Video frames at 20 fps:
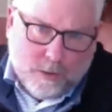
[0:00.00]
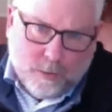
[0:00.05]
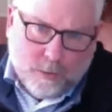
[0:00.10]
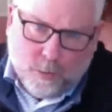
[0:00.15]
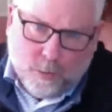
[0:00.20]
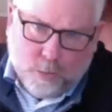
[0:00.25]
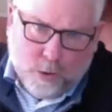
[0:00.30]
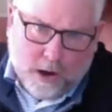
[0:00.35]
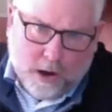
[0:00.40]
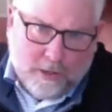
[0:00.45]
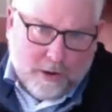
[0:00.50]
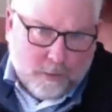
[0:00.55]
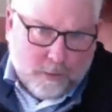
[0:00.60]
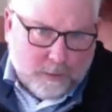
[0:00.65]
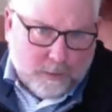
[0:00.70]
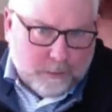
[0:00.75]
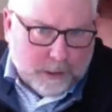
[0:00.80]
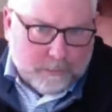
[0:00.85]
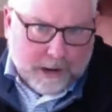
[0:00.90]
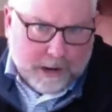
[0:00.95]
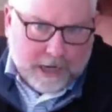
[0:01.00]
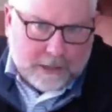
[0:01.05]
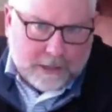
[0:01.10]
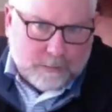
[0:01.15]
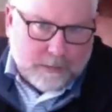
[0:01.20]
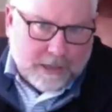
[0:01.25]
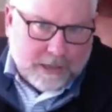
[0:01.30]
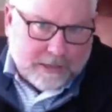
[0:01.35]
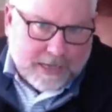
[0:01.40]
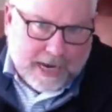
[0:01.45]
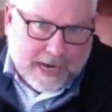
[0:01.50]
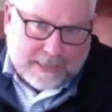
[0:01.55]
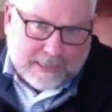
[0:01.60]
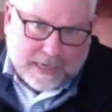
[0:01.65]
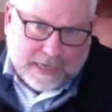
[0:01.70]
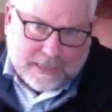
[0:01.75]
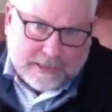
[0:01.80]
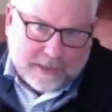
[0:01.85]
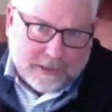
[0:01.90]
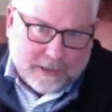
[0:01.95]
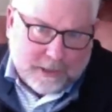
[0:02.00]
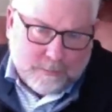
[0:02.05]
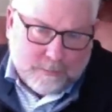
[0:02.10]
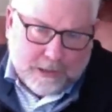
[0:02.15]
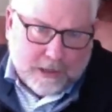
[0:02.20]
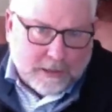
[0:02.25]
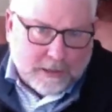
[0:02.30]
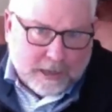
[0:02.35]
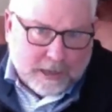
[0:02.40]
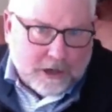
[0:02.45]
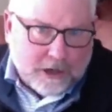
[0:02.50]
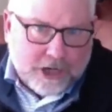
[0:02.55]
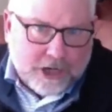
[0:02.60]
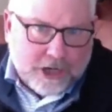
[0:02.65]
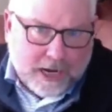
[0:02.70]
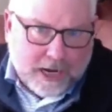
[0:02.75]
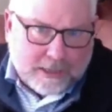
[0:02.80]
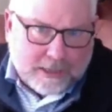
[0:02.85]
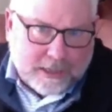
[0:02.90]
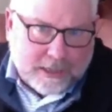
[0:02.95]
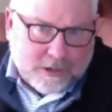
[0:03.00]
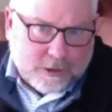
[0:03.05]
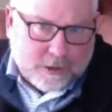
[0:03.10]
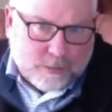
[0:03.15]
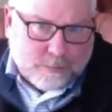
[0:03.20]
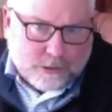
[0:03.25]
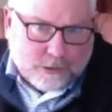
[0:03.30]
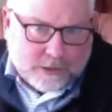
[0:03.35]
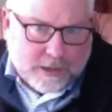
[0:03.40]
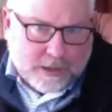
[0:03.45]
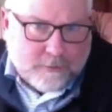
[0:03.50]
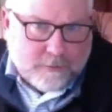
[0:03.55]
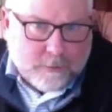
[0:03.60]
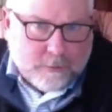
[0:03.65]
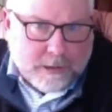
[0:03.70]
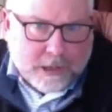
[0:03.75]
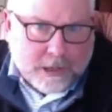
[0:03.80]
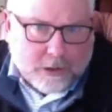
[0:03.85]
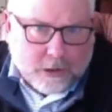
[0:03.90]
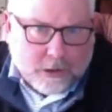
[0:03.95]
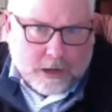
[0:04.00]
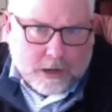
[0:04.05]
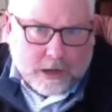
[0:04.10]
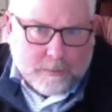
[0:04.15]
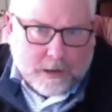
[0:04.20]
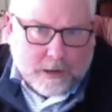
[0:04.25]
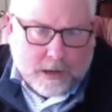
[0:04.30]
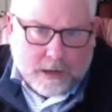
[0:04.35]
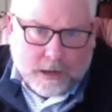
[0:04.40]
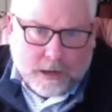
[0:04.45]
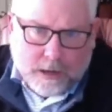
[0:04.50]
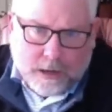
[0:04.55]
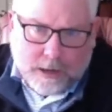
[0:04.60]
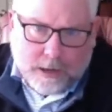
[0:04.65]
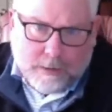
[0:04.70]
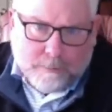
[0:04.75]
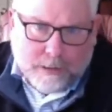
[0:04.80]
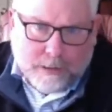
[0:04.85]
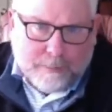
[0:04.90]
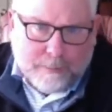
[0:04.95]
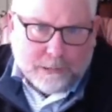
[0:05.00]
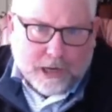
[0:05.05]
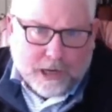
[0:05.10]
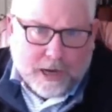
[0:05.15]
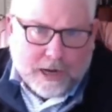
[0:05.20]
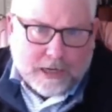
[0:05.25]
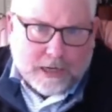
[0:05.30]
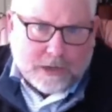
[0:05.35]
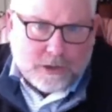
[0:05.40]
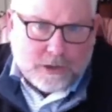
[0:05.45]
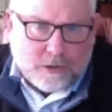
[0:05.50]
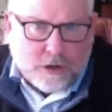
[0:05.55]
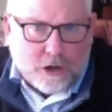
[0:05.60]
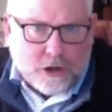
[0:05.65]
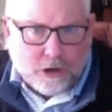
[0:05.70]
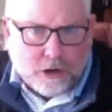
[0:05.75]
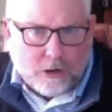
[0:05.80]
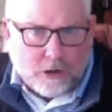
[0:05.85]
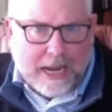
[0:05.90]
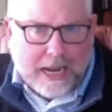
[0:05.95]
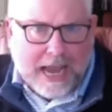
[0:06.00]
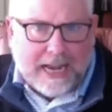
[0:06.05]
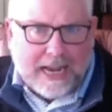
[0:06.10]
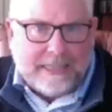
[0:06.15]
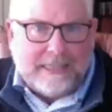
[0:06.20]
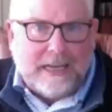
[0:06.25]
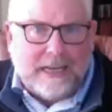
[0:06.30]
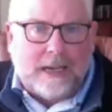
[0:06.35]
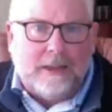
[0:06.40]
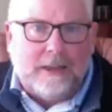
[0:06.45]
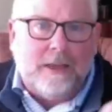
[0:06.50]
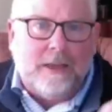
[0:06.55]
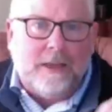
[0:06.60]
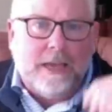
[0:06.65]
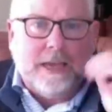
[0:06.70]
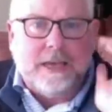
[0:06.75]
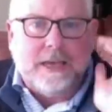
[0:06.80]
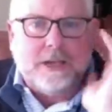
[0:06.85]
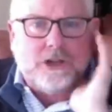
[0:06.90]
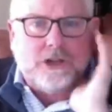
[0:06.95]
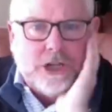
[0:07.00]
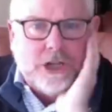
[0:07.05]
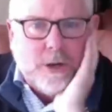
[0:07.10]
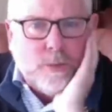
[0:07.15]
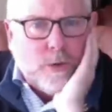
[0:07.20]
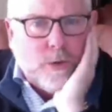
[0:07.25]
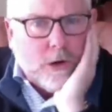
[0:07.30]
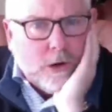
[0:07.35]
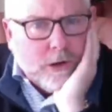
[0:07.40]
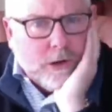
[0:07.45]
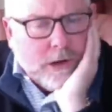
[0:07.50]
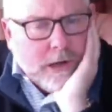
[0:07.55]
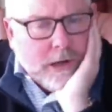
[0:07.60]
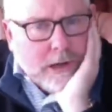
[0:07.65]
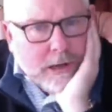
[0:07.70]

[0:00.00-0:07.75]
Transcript: why they were able to buy some of these assets. And some of these energy assets are perceived to be dirty. I mean, pipelines are a dirty asset in the ESG world.